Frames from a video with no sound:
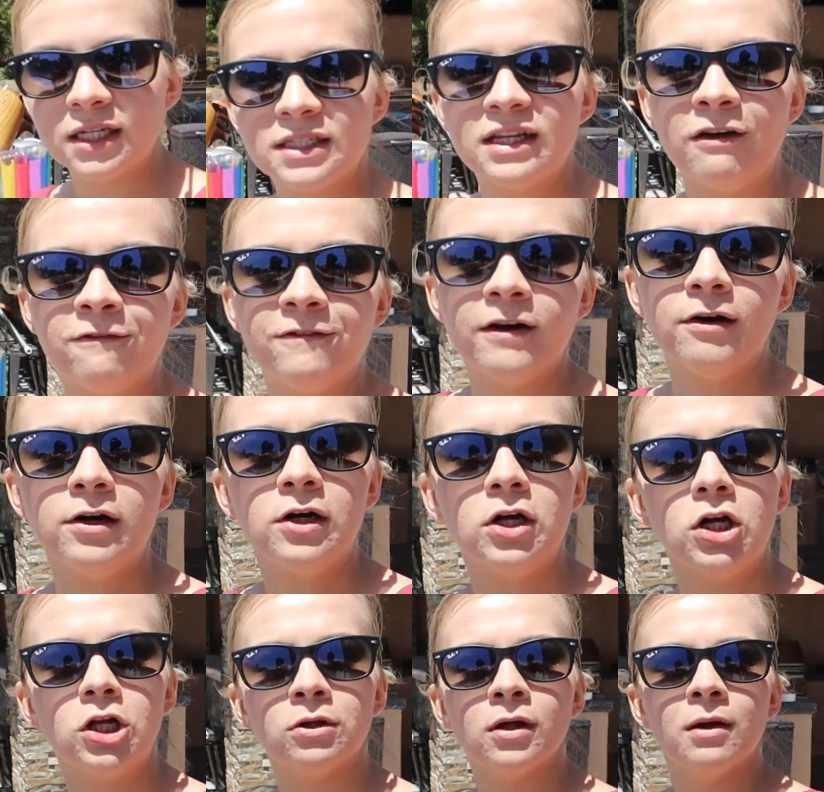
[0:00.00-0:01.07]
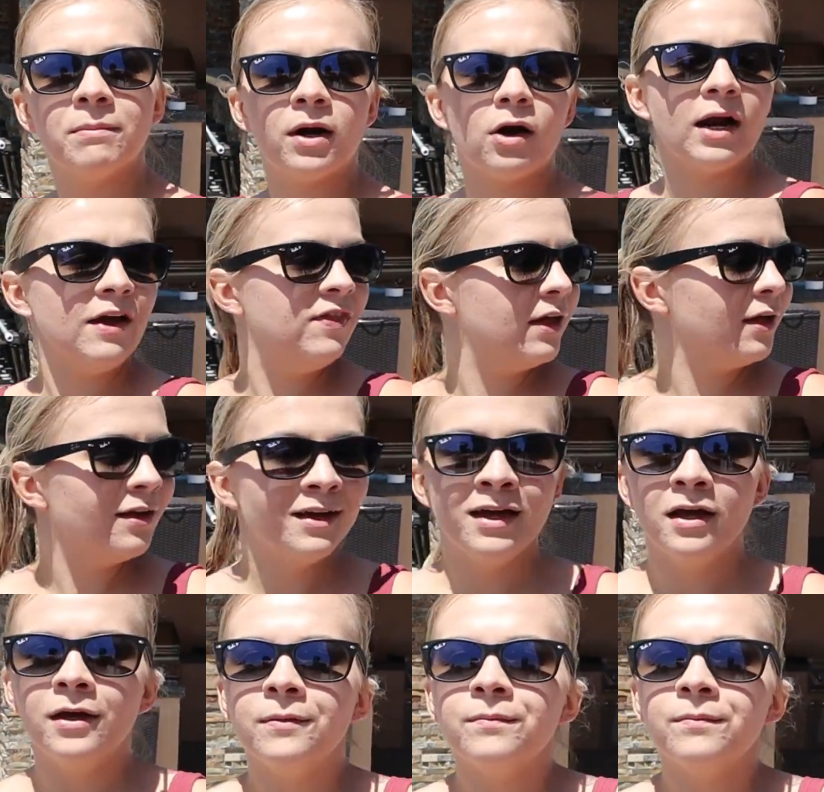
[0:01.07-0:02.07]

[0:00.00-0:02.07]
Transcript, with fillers: that's not fair at all. But it's all right. fair. You